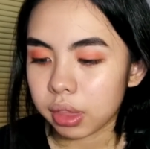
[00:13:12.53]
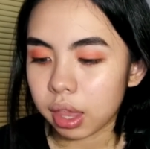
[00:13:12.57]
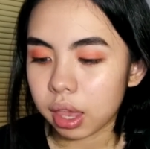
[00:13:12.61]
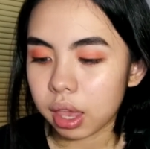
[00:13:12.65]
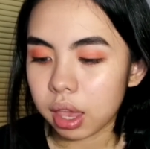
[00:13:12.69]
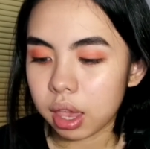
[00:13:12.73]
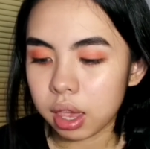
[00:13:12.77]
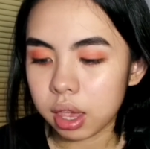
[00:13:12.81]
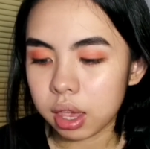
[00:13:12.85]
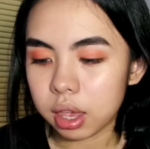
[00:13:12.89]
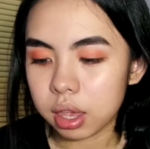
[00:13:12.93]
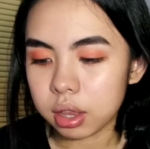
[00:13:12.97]

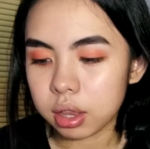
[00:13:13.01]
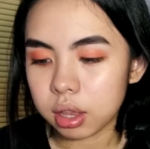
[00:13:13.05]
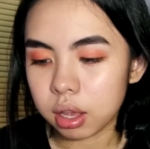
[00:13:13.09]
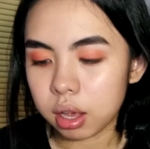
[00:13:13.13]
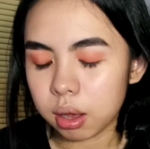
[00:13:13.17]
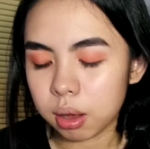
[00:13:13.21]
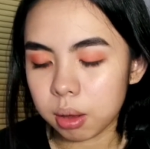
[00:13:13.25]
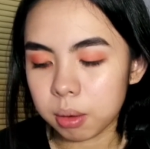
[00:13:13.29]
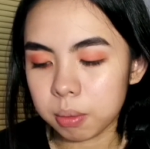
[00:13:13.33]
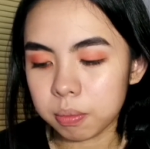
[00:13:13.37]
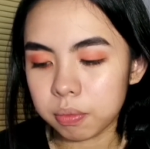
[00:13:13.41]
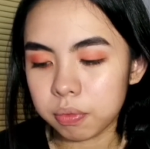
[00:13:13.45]
And
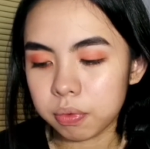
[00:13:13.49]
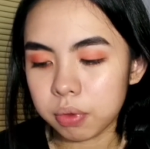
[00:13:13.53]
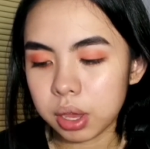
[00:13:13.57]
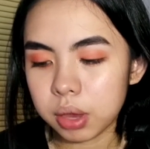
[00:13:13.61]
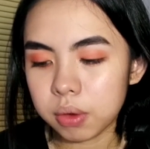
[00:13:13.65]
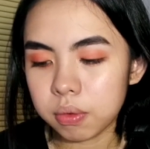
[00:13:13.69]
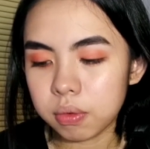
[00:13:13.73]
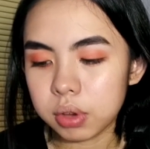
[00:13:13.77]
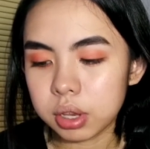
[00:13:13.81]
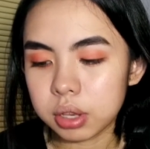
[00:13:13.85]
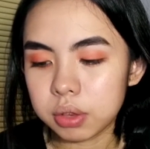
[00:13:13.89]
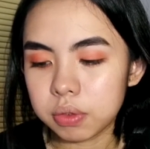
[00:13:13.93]

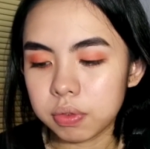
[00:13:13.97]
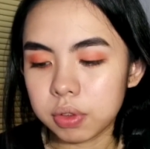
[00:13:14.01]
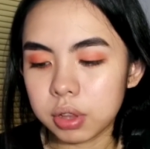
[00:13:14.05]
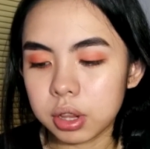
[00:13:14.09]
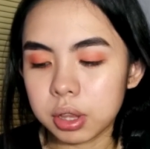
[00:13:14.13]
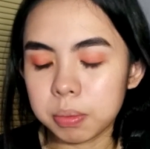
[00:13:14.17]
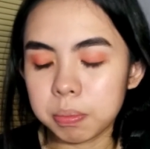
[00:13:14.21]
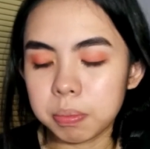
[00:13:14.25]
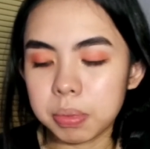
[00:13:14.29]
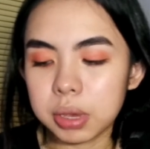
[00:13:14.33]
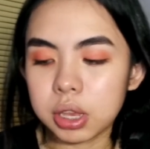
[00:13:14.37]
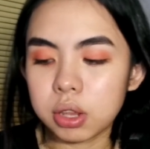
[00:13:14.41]
favorite
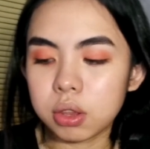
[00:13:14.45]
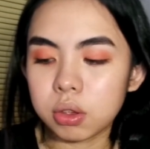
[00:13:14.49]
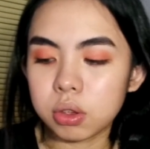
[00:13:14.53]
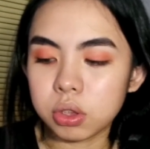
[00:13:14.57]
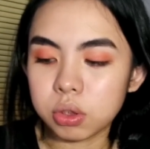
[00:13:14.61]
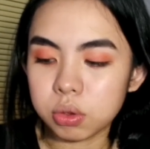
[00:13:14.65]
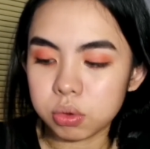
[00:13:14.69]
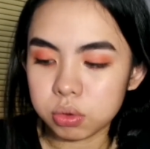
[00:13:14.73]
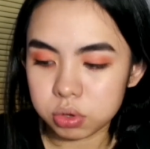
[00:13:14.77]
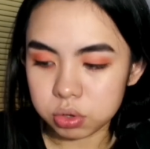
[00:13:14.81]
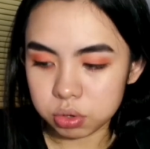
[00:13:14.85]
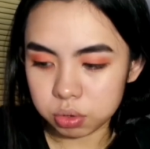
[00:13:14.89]
Filipino
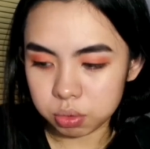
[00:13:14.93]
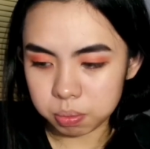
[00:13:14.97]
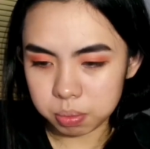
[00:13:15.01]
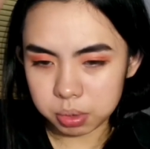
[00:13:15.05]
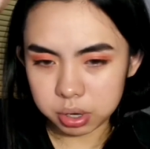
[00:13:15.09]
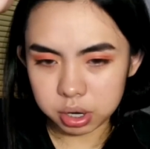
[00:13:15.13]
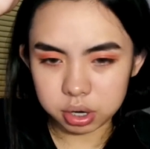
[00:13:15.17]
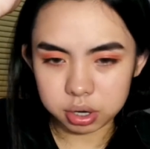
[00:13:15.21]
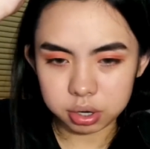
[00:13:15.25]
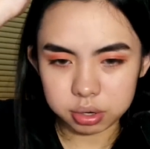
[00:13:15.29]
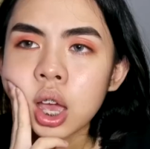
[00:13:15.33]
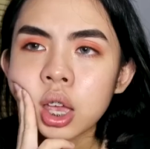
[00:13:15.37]

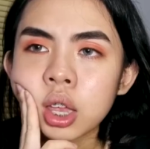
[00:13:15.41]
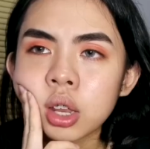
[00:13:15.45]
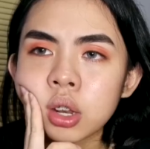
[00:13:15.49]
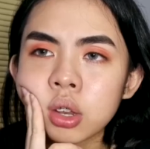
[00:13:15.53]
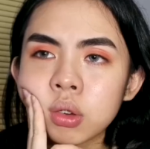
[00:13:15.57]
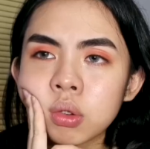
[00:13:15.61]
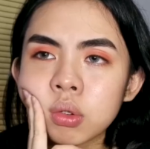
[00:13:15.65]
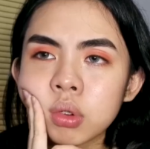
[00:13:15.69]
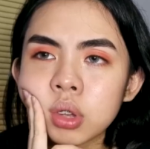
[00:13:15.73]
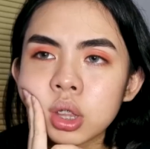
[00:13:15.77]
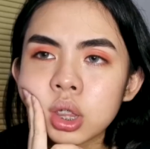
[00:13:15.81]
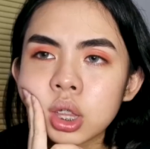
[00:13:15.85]
YouTuber. I
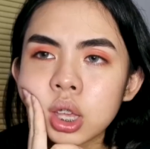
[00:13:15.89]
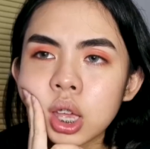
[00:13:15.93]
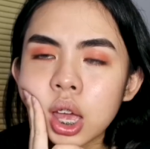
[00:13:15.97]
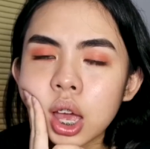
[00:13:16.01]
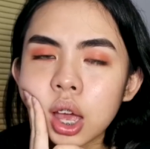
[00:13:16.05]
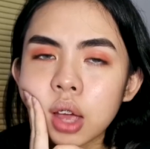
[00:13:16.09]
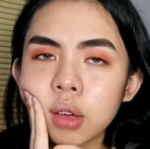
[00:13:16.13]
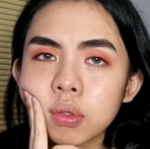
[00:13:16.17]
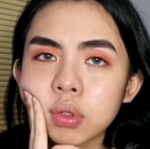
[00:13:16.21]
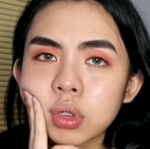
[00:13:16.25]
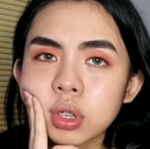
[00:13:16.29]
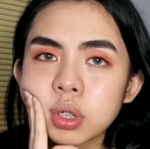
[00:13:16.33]
don't really
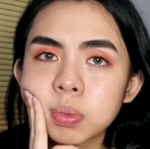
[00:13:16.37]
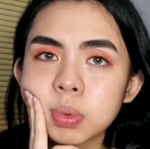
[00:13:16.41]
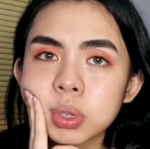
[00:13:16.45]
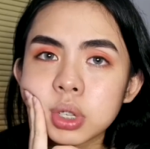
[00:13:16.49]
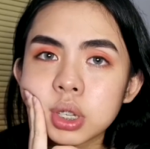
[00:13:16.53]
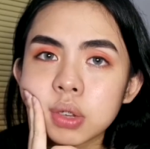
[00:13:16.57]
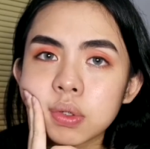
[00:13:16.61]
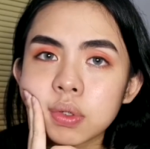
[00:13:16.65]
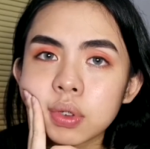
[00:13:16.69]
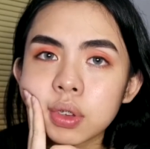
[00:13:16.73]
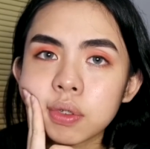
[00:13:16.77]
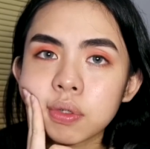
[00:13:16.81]
have a
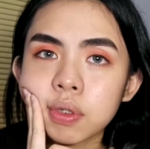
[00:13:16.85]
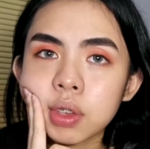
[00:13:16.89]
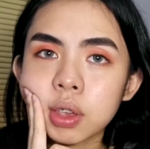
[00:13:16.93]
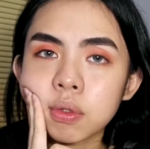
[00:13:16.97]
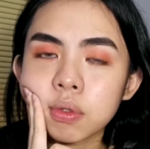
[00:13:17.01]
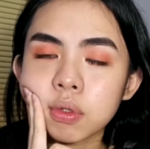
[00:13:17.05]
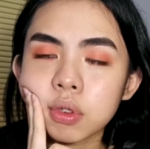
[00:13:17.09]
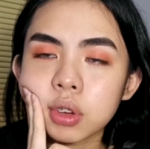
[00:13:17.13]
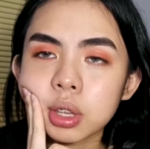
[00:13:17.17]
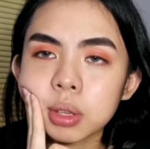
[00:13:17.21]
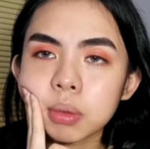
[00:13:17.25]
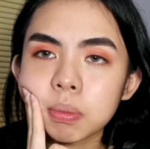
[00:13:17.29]
specific
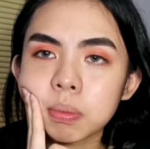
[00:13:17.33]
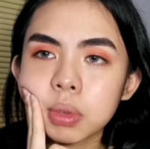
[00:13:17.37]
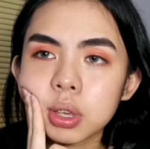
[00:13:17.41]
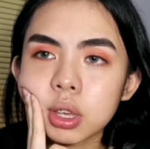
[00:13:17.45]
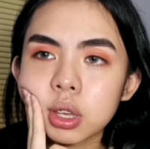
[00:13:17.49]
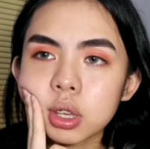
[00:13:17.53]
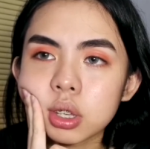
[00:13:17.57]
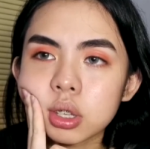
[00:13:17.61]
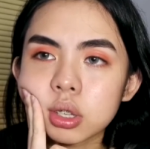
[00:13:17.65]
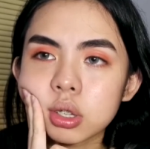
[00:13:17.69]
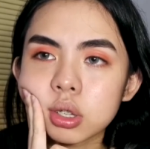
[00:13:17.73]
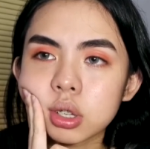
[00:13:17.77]
favorite
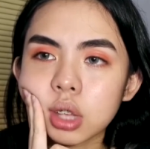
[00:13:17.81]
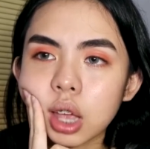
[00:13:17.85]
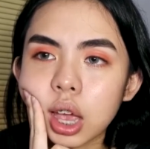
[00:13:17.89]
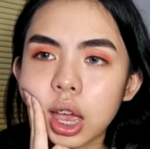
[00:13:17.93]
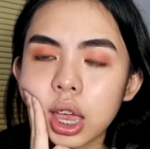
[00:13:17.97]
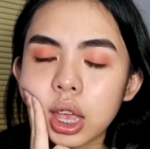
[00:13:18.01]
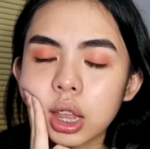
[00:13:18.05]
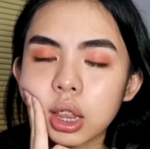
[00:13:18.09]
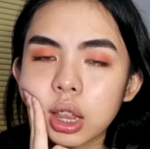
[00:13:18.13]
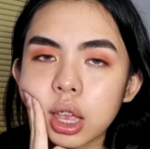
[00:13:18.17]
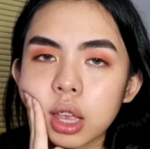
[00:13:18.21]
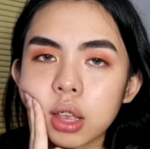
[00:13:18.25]
because
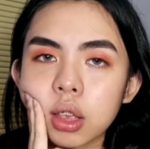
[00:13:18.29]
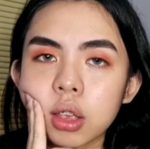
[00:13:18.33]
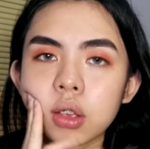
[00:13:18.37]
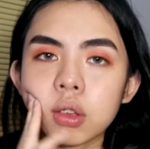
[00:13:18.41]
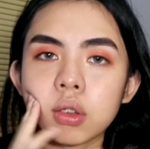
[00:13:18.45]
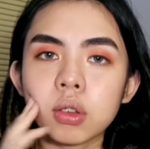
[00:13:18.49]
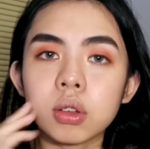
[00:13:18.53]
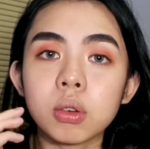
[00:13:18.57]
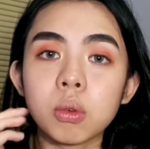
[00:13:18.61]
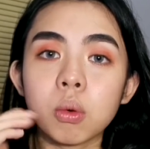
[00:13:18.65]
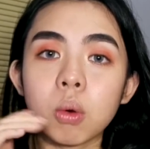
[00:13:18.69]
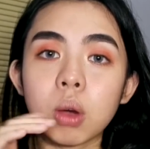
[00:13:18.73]
I like
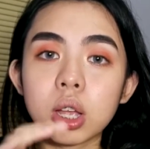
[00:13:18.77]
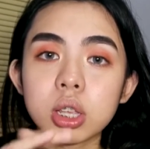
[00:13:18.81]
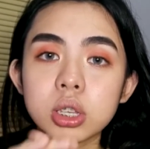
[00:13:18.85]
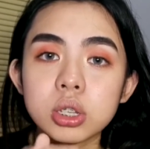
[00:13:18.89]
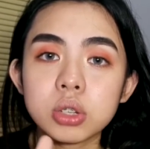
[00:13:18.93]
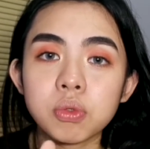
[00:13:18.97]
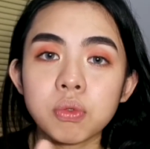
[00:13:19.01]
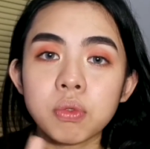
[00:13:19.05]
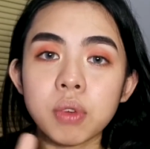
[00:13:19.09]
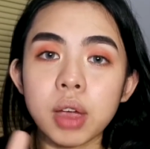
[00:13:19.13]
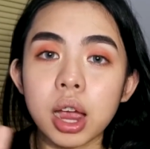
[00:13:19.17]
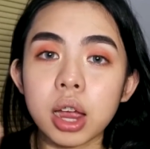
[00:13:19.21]

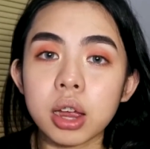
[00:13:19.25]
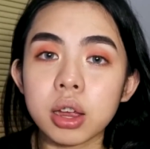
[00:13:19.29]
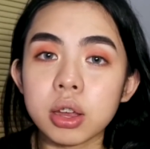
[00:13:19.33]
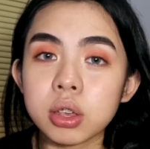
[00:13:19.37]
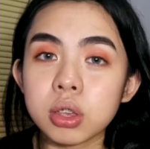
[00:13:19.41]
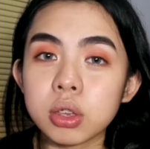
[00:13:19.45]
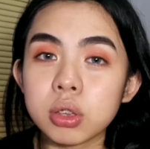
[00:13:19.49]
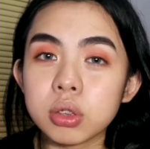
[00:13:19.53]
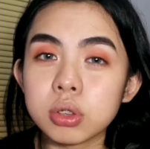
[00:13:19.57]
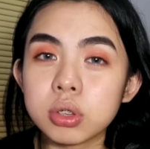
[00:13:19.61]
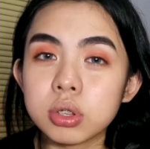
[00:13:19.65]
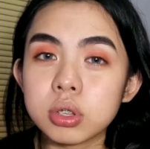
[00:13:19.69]
watch
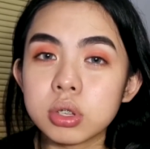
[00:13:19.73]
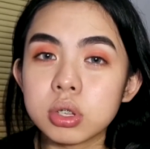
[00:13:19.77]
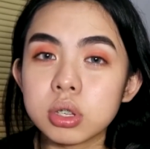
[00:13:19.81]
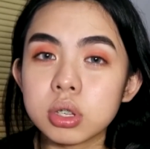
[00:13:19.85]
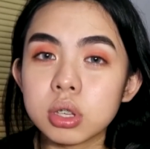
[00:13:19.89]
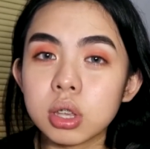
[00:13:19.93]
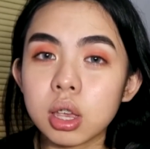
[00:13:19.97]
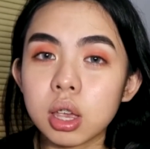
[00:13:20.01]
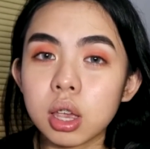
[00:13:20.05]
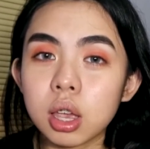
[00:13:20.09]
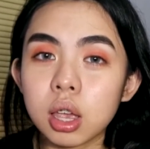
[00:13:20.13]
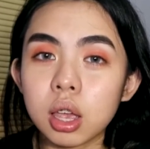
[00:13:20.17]

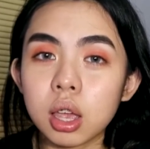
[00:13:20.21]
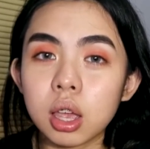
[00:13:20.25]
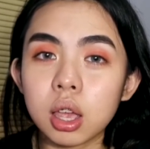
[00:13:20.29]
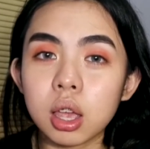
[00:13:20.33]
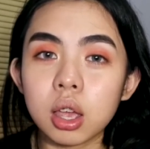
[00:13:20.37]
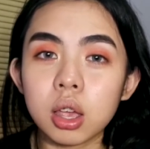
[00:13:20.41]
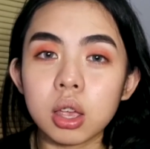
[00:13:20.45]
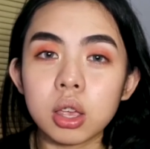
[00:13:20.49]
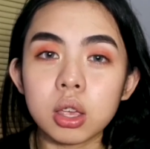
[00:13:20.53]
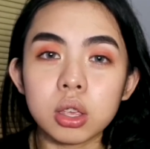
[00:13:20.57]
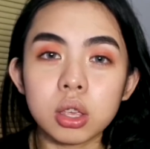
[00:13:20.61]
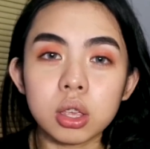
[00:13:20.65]
various
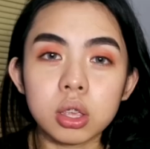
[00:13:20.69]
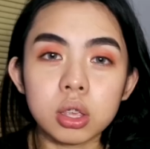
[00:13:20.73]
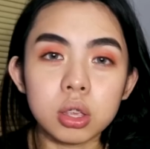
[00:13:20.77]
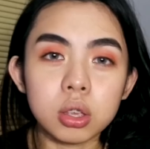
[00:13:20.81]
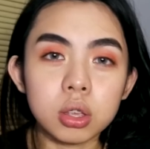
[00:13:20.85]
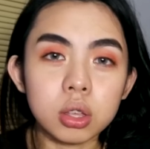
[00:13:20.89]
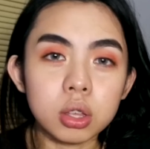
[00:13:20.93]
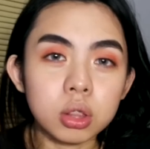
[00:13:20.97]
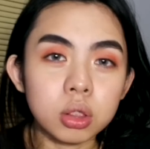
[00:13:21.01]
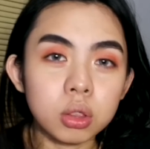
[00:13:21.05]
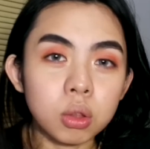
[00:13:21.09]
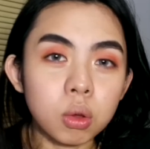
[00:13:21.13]

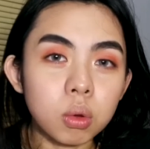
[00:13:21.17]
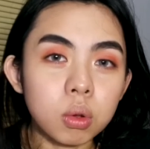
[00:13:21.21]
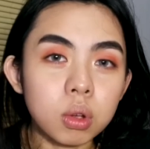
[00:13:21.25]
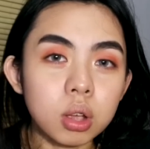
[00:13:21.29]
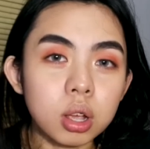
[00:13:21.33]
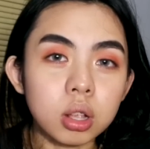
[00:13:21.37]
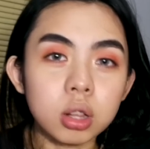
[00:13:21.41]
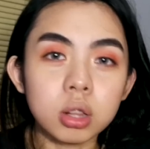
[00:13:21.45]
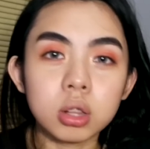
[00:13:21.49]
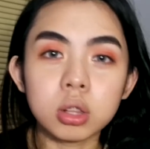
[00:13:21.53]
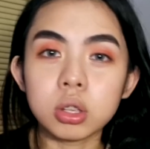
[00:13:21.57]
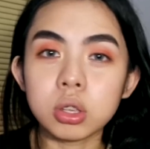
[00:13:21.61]

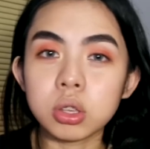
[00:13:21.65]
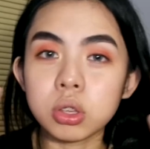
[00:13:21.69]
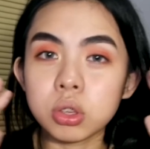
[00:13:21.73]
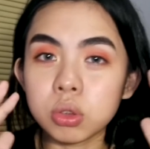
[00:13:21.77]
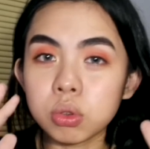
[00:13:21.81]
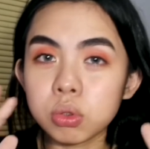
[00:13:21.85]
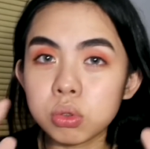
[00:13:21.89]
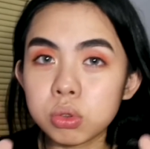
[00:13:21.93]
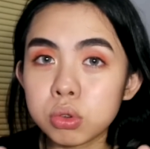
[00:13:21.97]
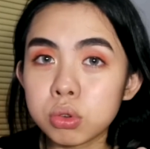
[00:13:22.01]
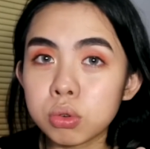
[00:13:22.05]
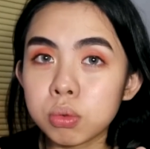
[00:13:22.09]
local
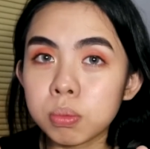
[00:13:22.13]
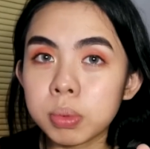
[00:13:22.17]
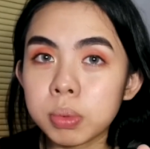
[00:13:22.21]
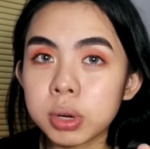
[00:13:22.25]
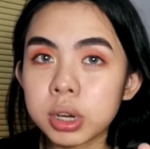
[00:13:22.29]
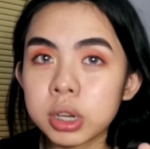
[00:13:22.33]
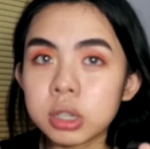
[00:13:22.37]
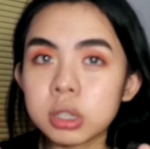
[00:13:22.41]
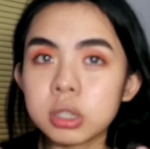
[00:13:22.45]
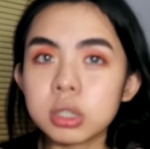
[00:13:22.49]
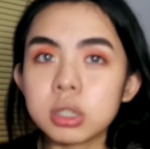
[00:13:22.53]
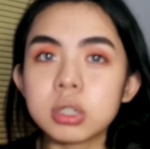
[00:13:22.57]

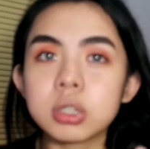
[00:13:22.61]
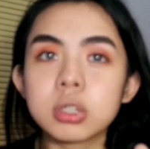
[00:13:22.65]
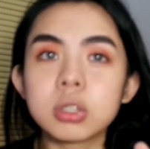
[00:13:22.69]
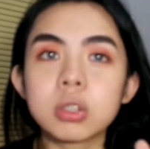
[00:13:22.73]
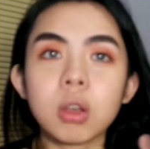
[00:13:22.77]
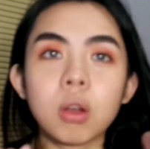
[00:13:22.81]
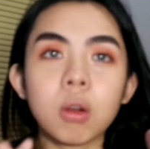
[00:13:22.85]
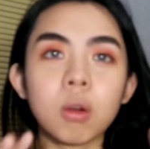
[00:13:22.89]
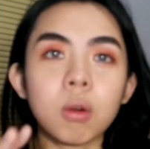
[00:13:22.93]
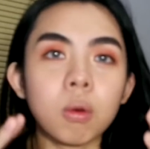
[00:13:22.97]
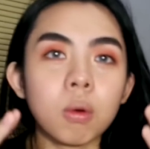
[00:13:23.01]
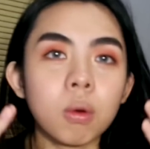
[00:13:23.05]
YouTubers.
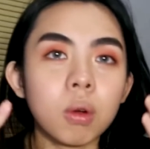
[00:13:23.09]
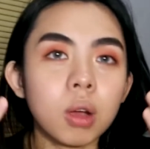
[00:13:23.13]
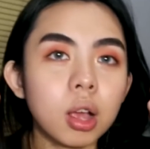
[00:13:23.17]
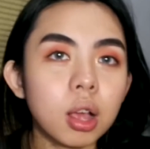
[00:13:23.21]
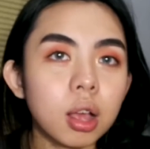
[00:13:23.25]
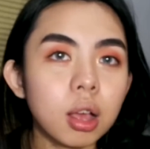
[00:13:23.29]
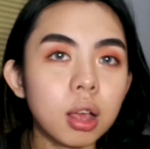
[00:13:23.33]
So